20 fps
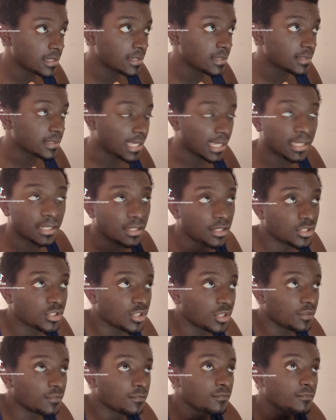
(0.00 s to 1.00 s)
taken
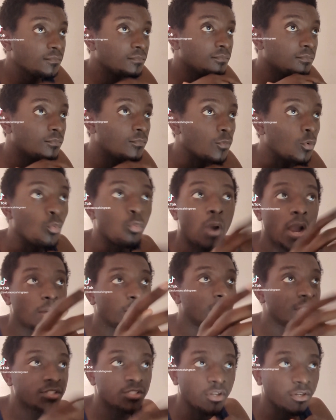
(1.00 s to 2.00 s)
initiative. Why
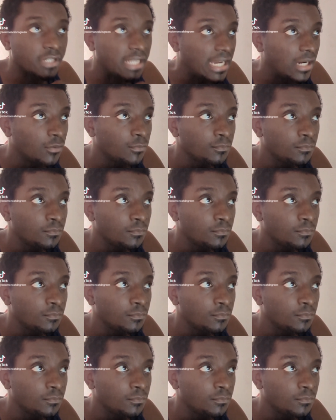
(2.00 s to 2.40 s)
would he start now?